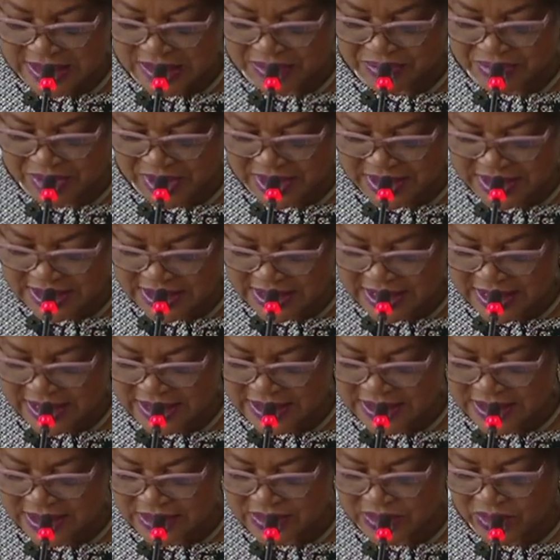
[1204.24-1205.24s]
in the
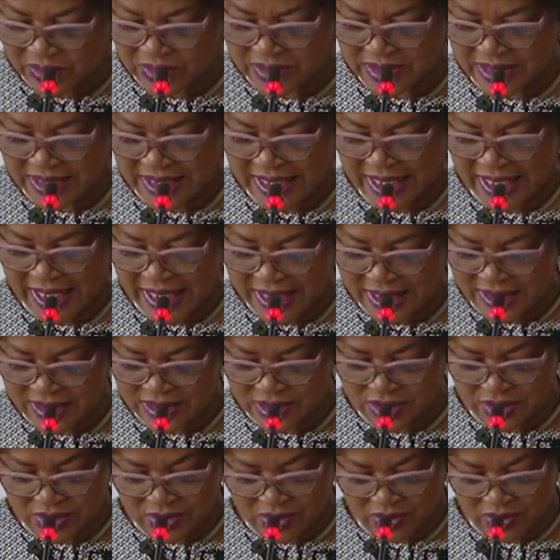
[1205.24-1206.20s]
President on the 8th